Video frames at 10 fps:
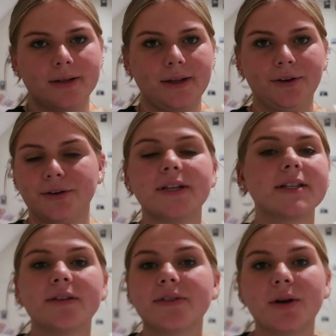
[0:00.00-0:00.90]
It literally
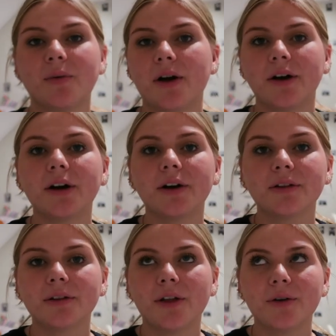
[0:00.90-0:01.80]
says self-tan water.
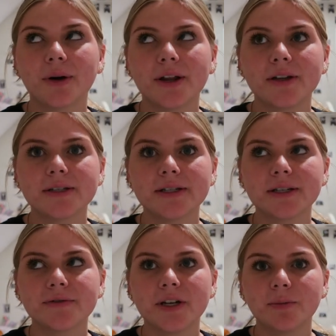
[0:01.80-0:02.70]
The other one I think says
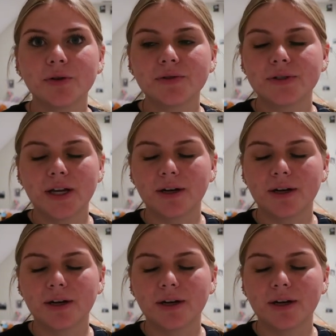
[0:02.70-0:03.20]
self-tan mousse.